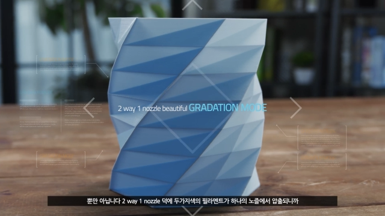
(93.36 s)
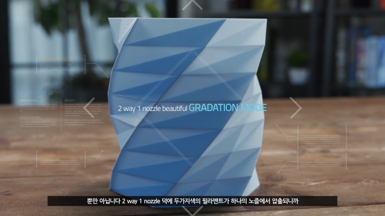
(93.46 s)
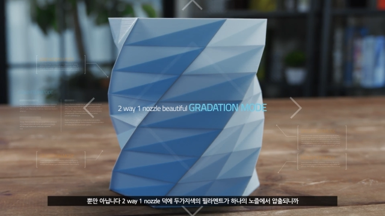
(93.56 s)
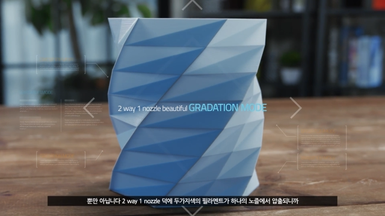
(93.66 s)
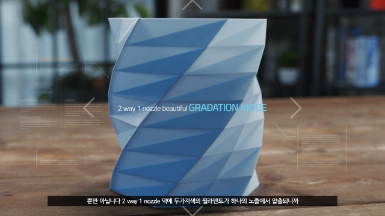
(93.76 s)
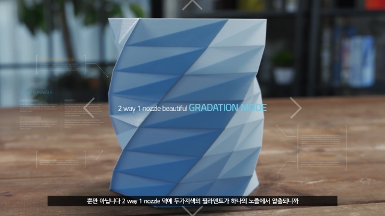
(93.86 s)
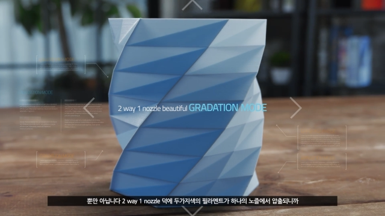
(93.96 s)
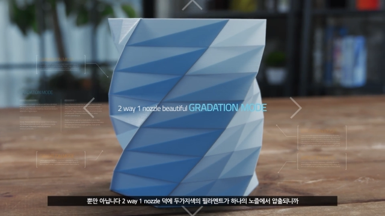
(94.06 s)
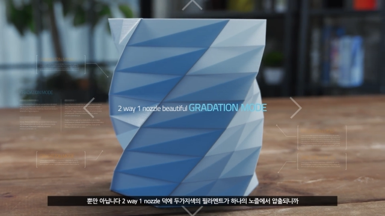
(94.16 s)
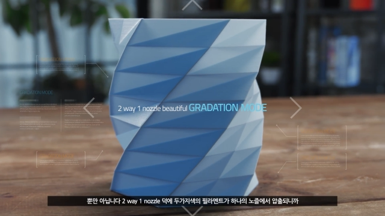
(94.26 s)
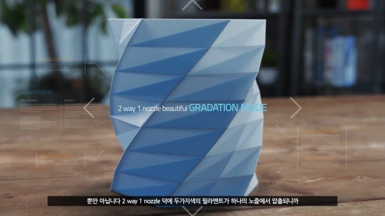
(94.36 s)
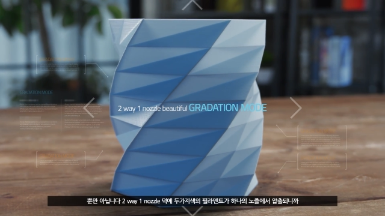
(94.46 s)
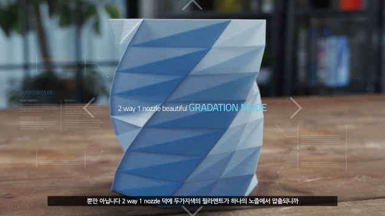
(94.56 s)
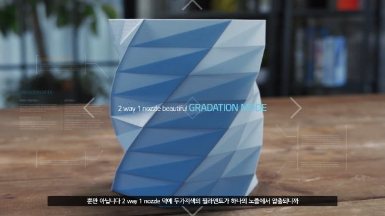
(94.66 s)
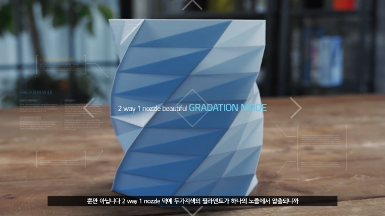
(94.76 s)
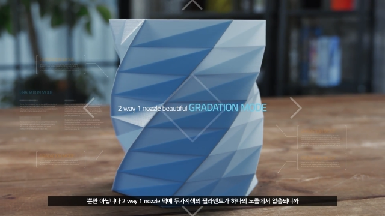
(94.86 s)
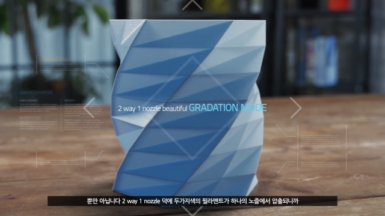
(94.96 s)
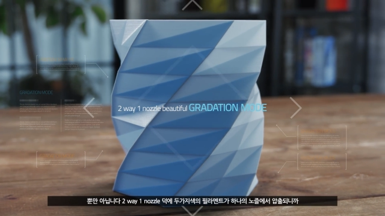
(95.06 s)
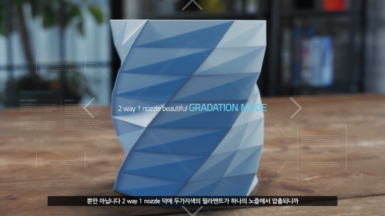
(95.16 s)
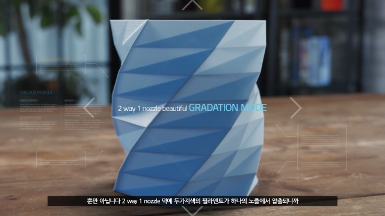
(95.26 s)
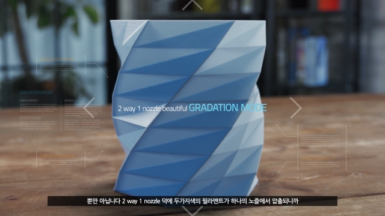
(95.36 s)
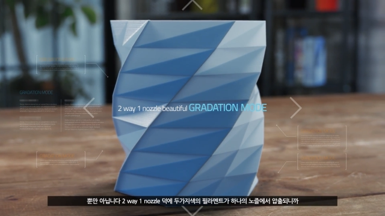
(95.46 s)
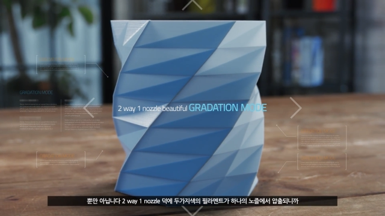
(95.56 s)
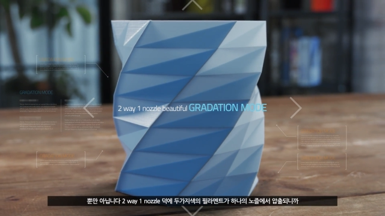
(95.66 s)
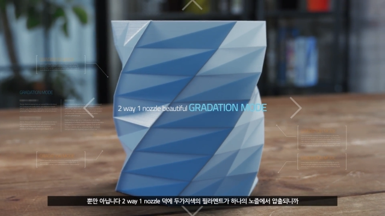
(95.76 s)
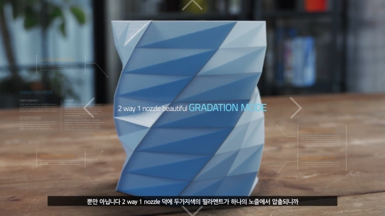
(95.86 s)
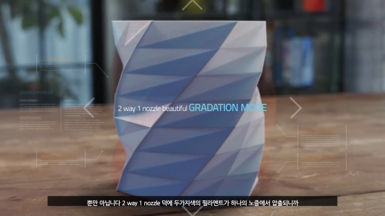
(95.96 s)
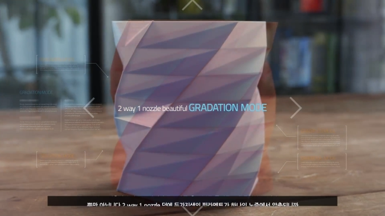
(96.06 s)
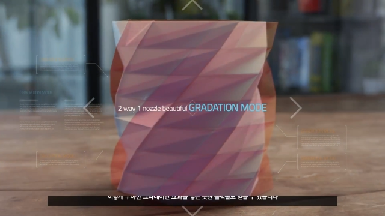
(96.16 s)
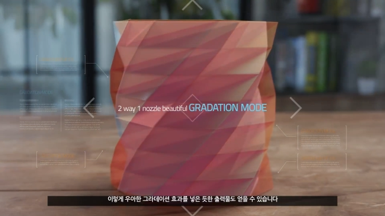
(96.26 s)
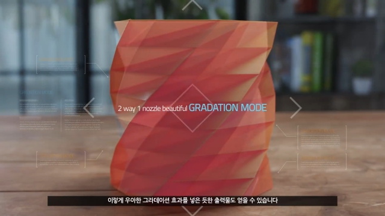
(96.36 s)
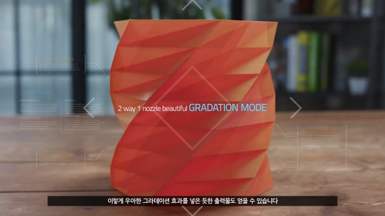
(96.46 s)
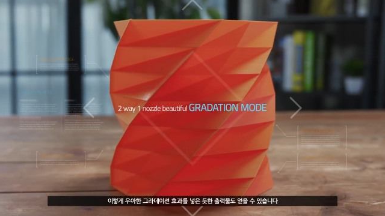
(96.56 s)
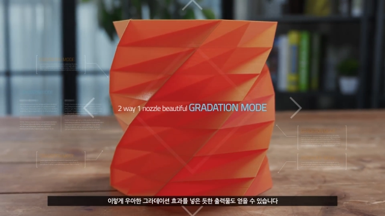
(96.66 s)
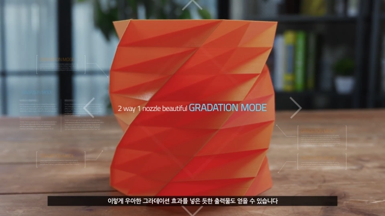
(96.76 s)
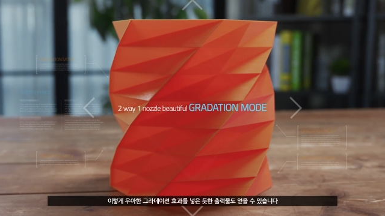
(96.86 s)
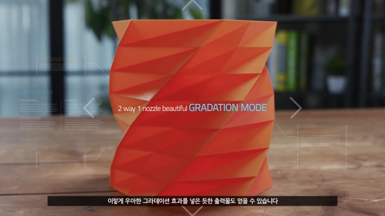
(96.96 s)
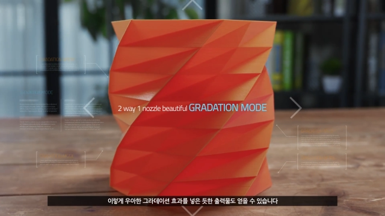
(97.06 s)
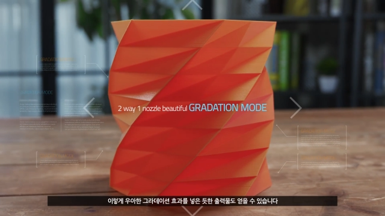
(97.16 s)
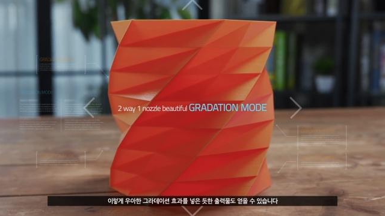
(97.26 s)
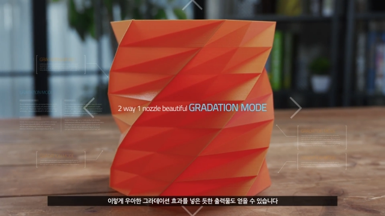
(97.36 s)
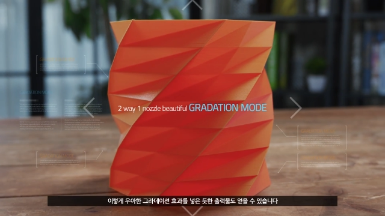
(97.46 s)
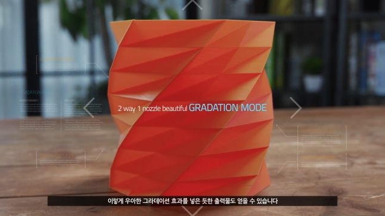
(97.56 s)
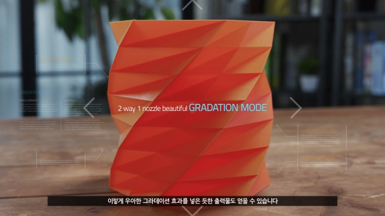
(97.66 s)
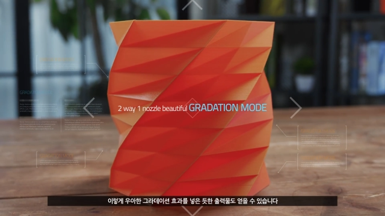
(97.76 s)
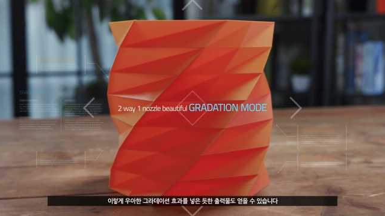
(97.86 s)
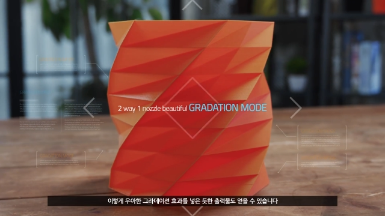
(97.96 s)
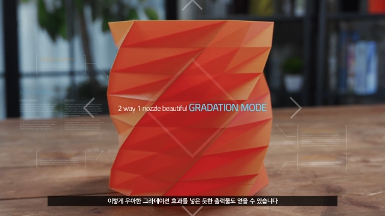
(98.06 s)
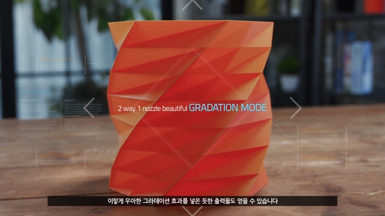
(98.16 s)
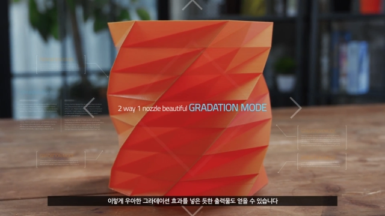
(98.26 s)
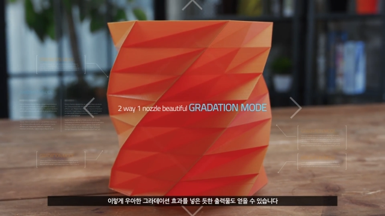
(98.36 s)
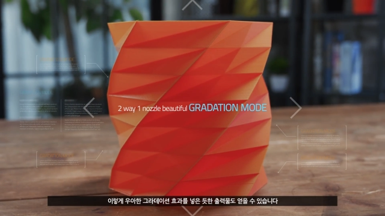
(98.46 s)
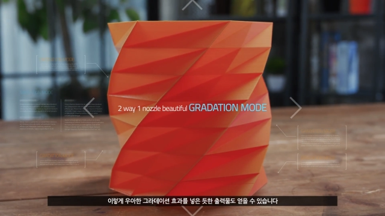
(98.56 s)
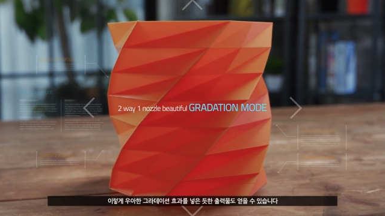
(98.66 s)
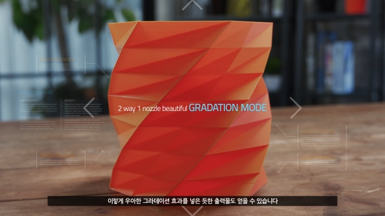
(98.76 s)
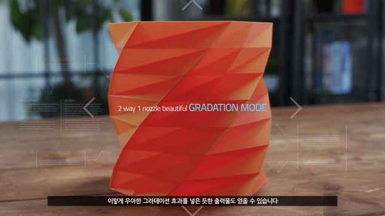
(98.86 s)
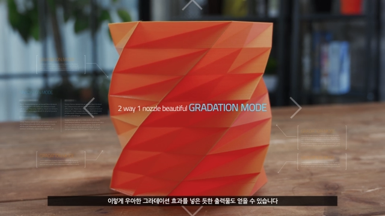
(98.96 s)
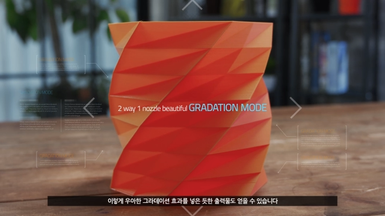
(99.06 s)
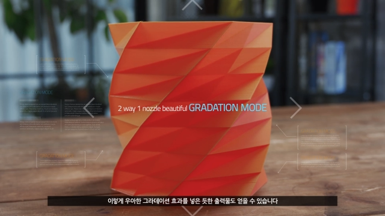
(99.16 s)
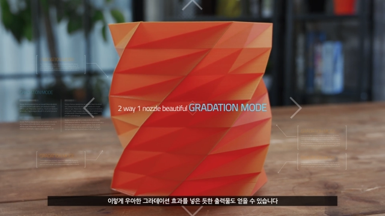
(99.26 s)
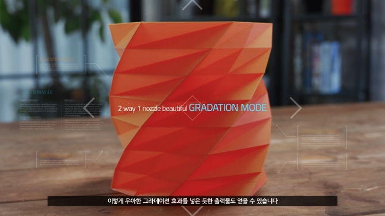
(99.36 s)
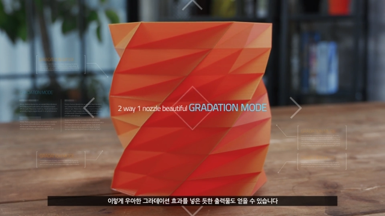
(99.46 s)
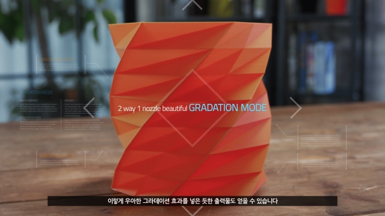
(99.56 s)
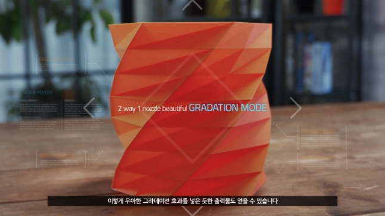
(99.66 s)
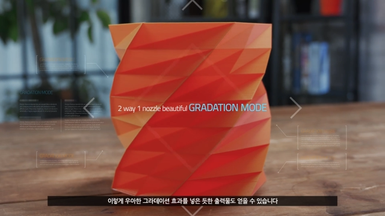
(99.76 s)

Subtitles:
No face is visible, so there are no lips to read.